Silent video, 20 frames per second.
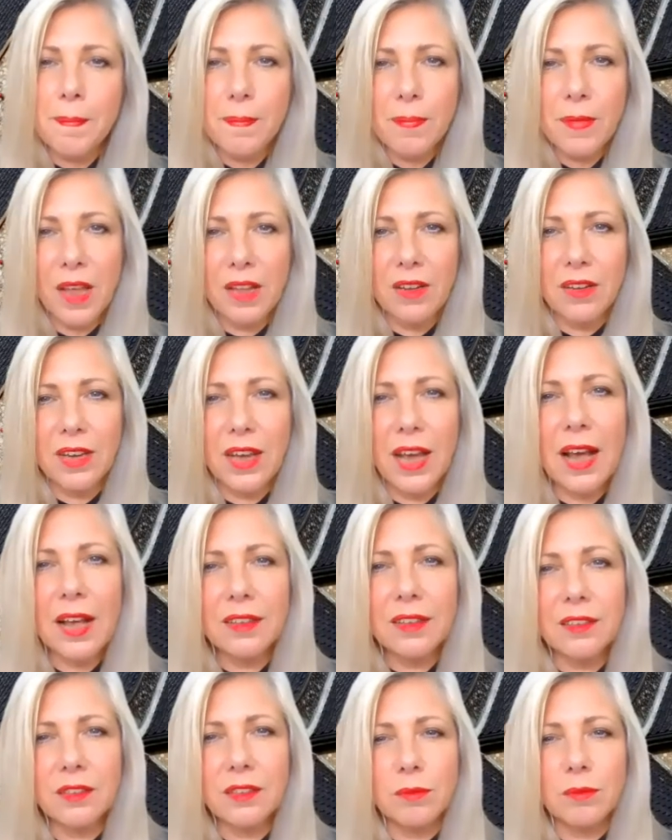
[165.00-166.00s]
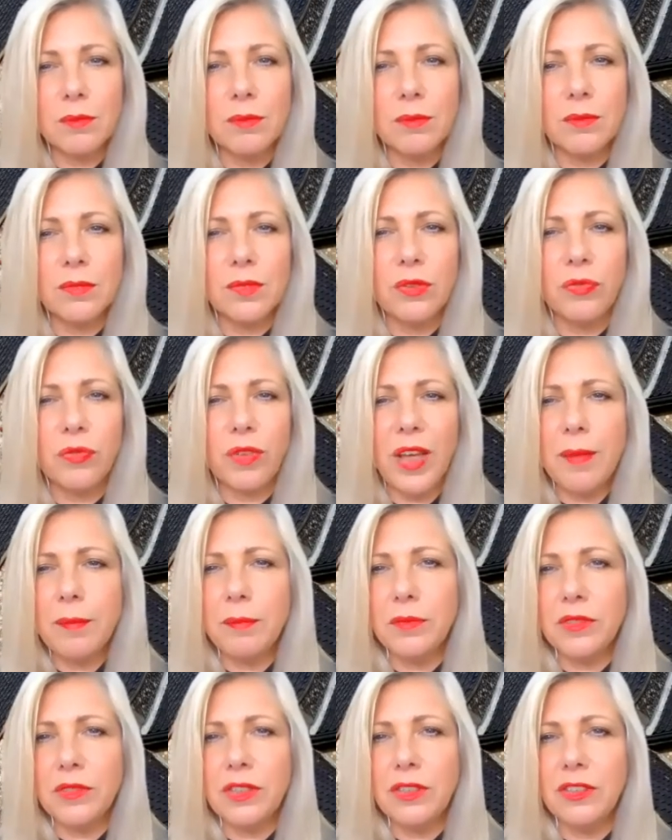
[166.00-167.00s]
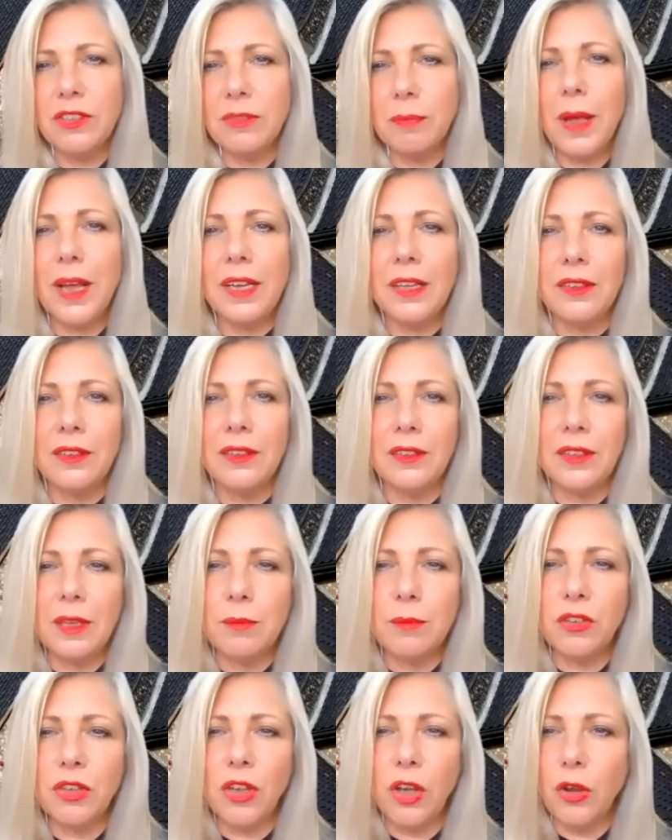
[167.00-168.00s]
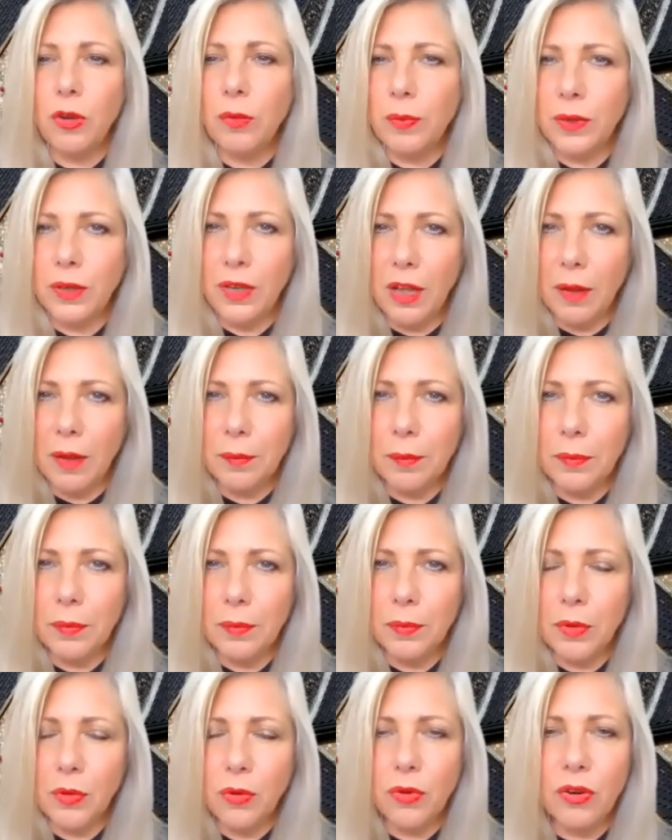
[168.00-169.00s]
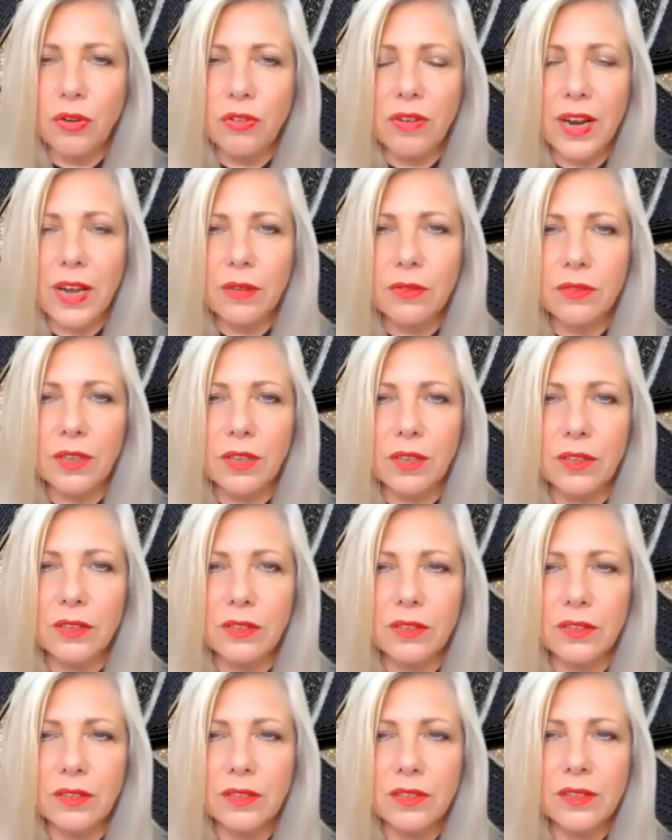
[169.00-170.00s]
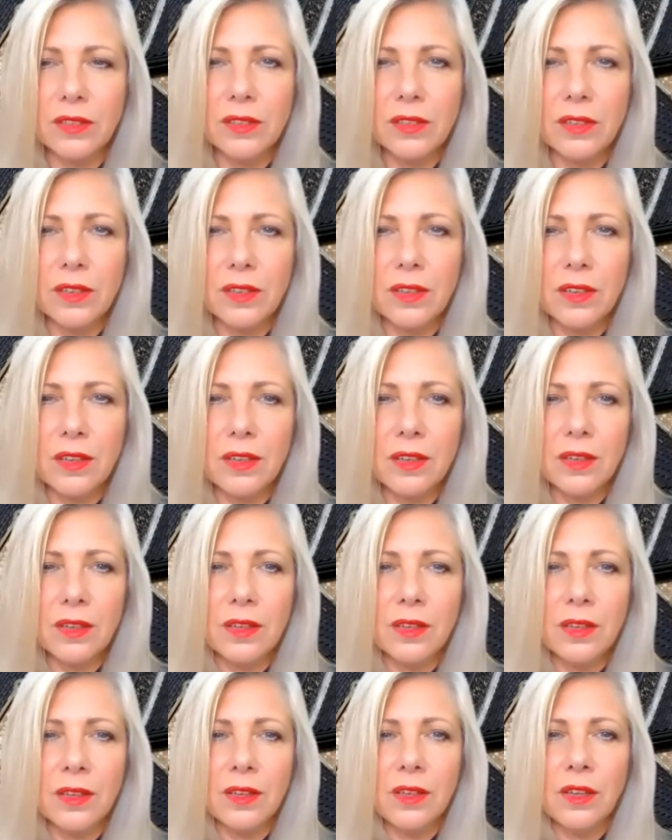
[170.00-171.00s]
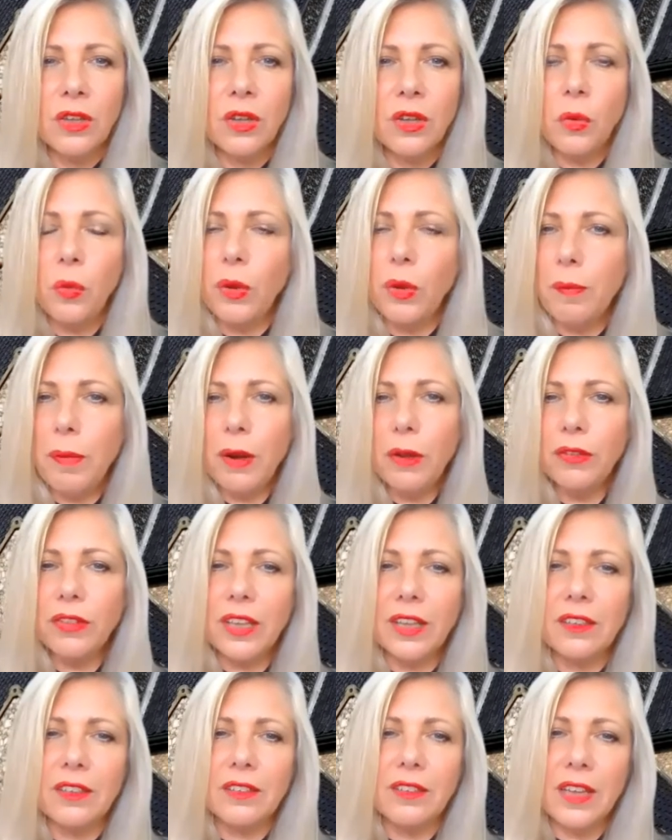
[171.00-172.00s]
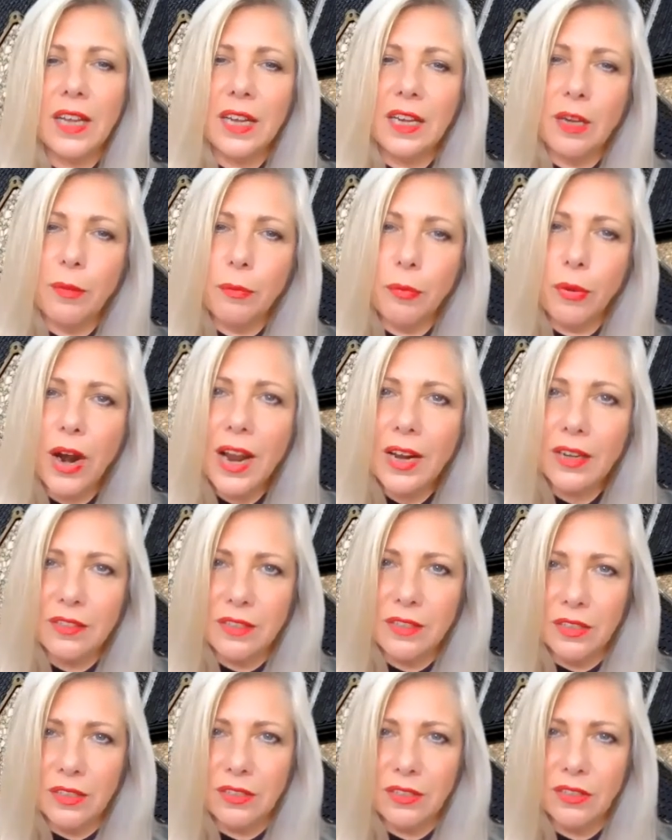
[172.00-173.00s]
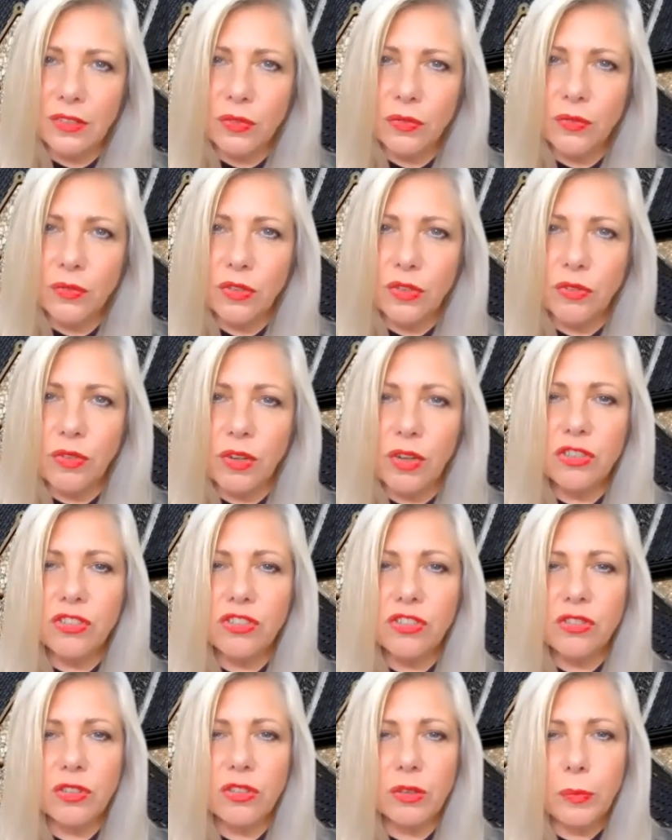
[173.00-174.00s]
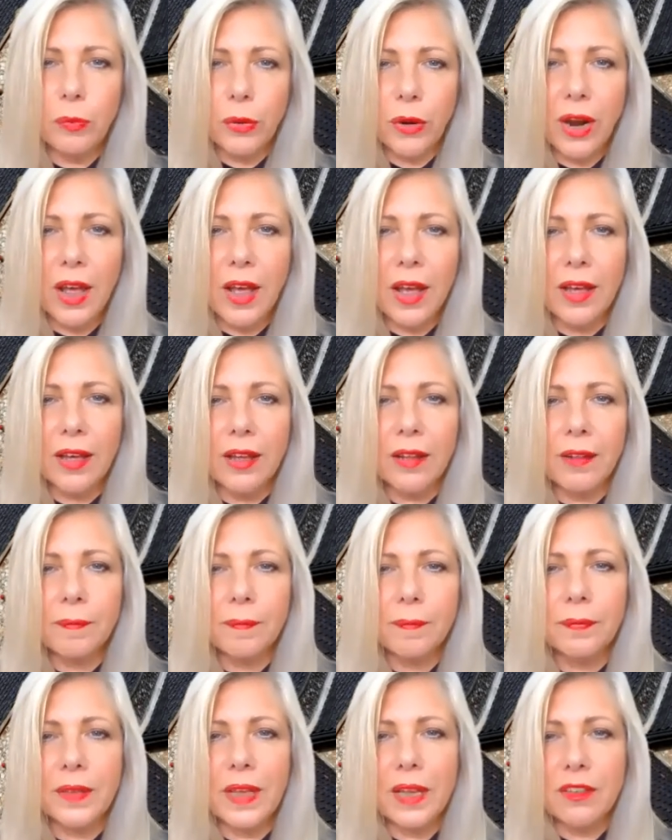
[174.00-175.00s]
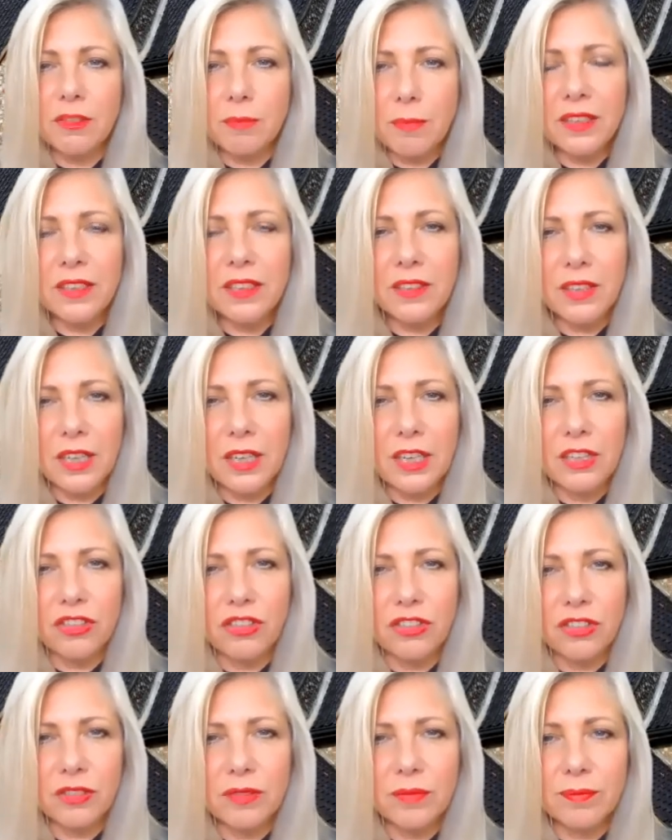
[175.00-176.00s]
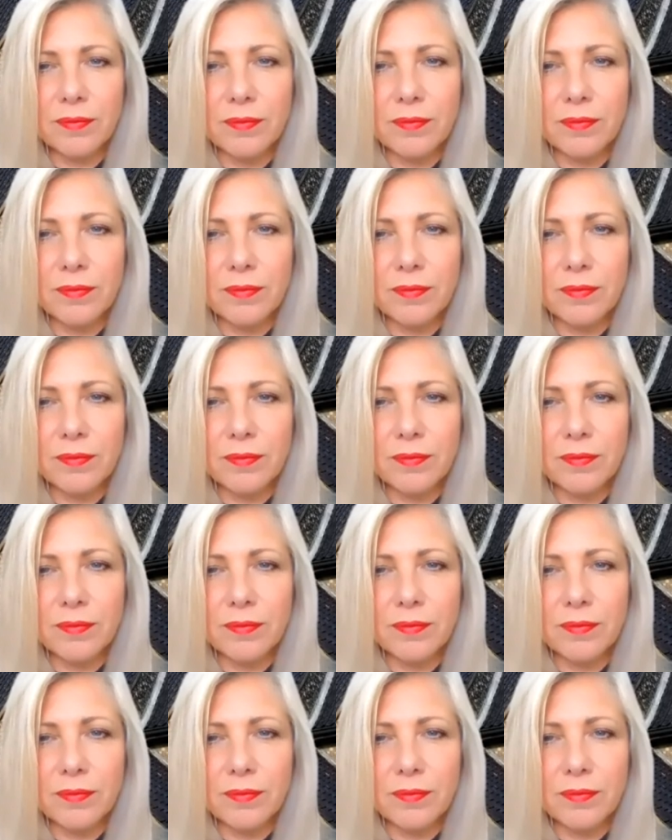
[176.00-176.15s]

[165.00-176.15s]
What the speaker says: and a chasm of empty space seemed to open up all around us. We both had a daily practice of devotional prayer and meditation,